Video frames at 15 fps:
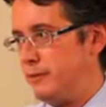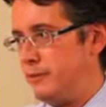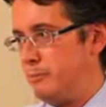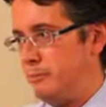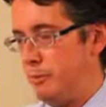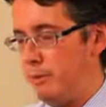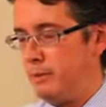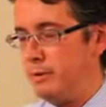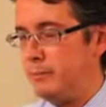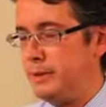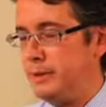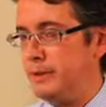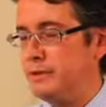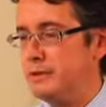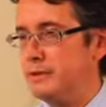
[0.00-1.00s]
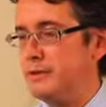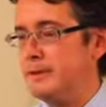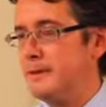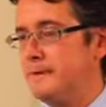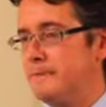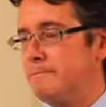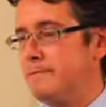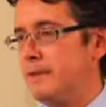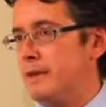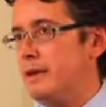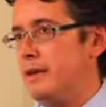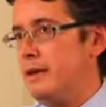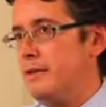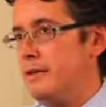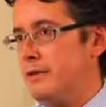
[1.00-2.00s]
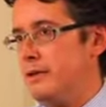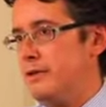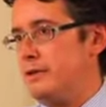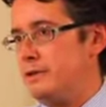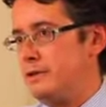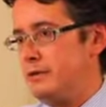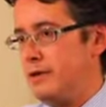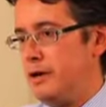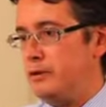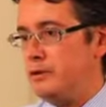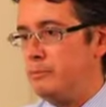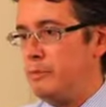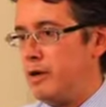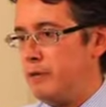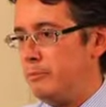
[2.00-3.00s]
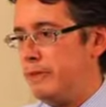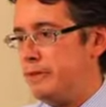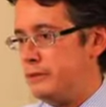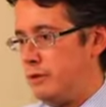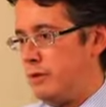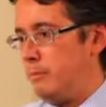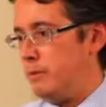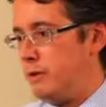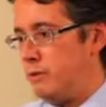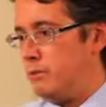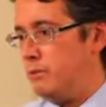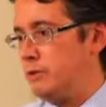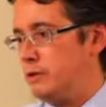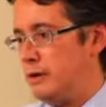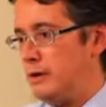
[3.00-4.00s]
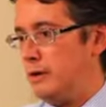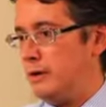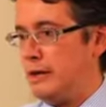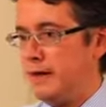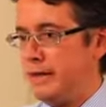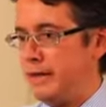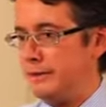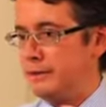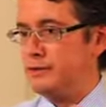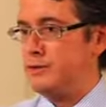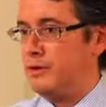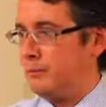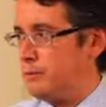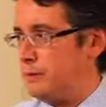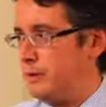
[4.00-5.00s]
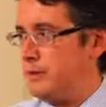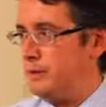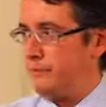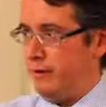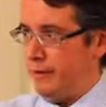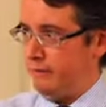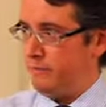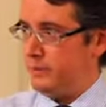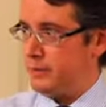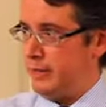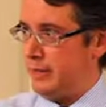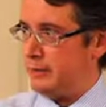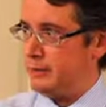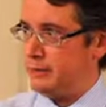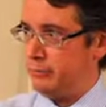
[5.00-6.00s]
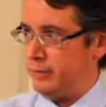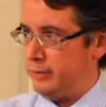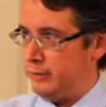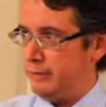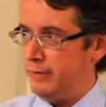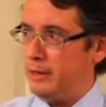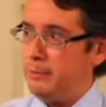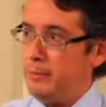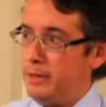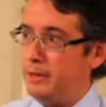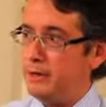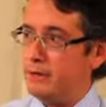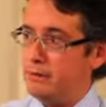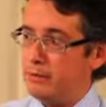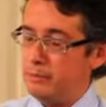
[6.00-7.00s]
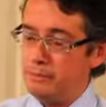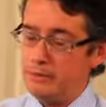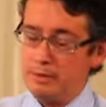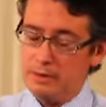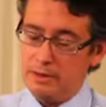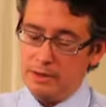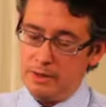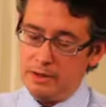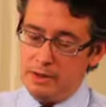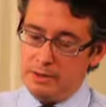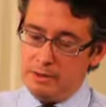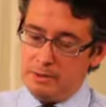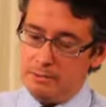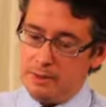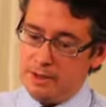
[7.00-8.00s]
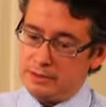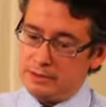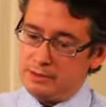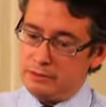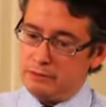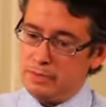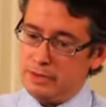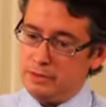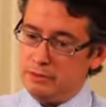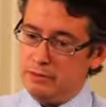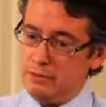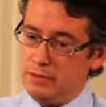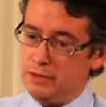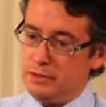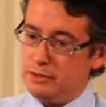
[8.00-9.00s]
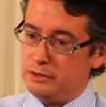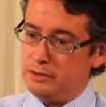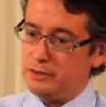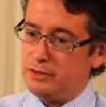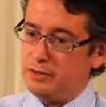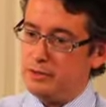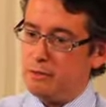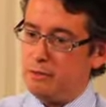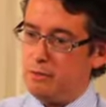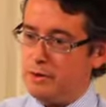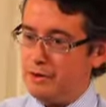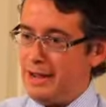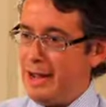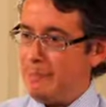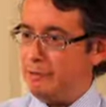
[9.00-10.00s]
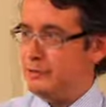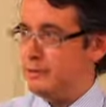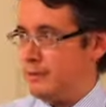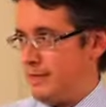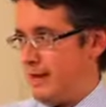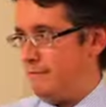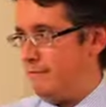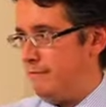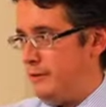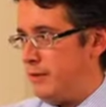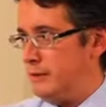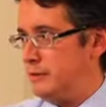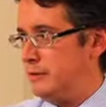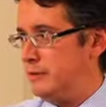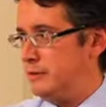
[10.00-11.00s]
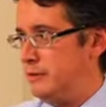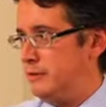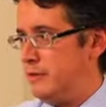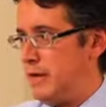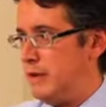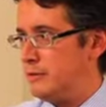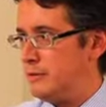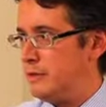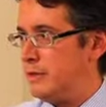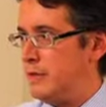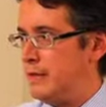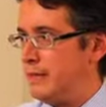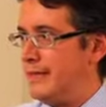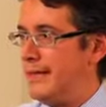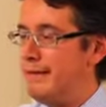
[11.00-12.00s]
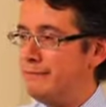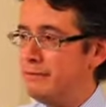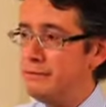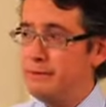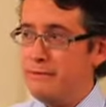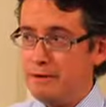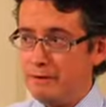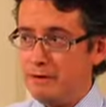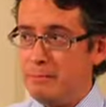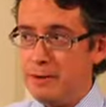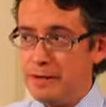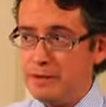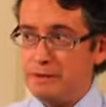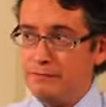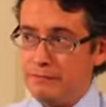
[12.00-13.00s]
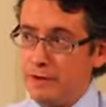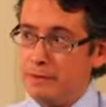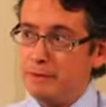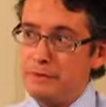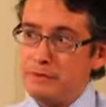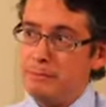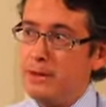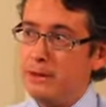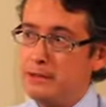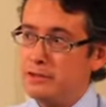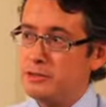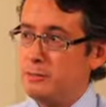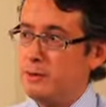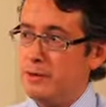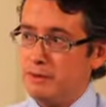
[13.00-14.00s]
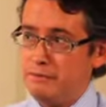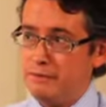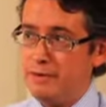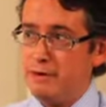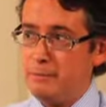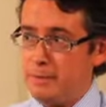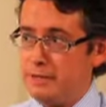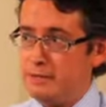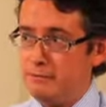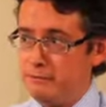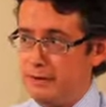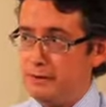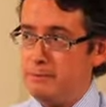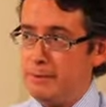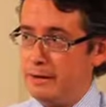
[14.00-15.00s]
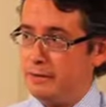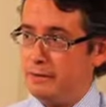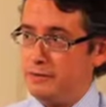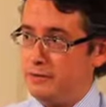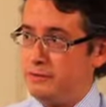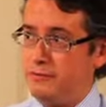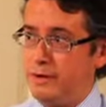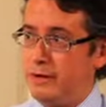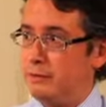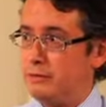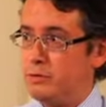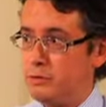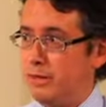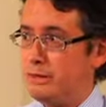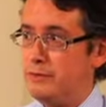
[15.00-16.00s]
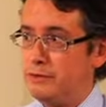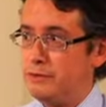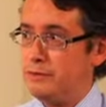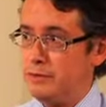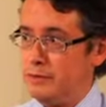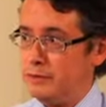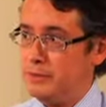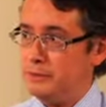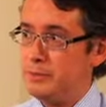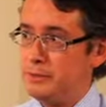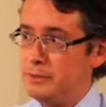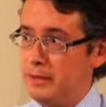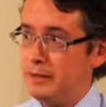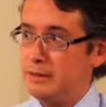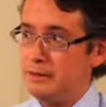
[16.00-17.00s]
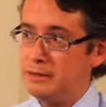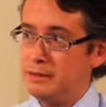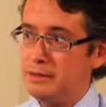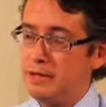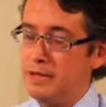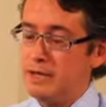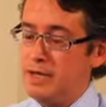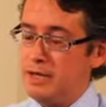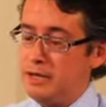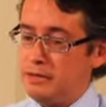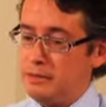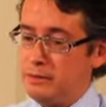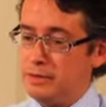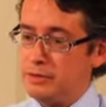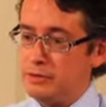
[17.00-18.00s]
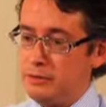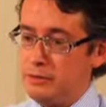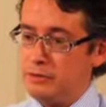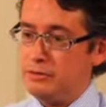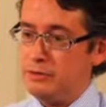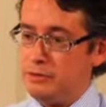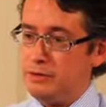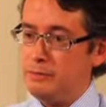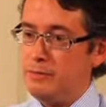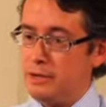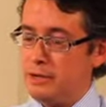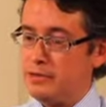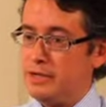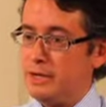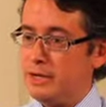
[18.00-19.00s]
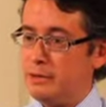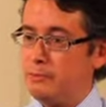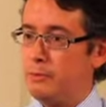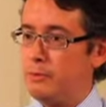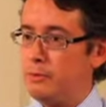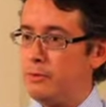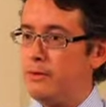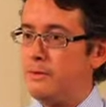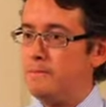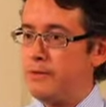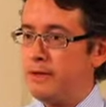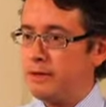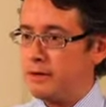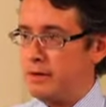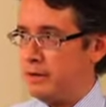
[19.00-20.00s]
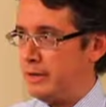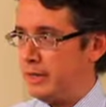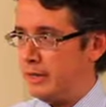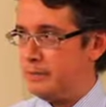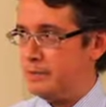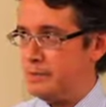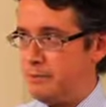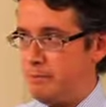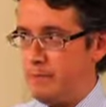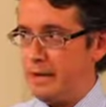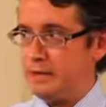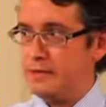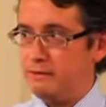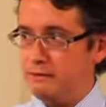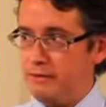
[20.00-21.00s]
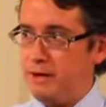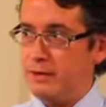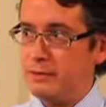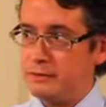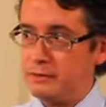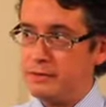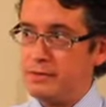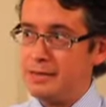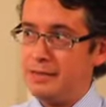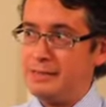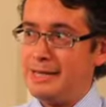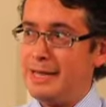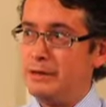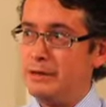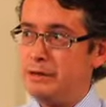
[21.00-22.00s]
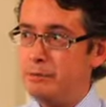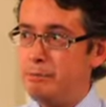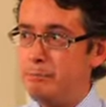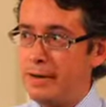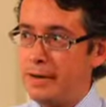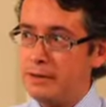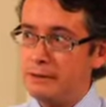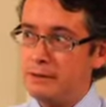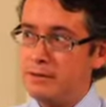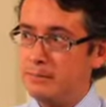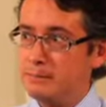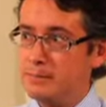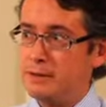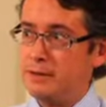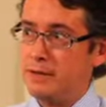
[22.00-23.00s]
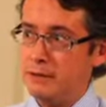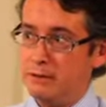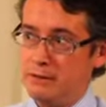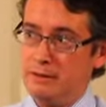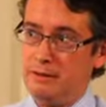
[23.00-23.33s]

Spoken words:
The problem is that those might be top quartile, i.e. in the top 25% within their peer group, but when you look at what happened to that fund in 2008, even the very best funds managed by the very best fund managers fell 20 or 30%. So it's not so much anymore going into the best funds, it's how you blend them together.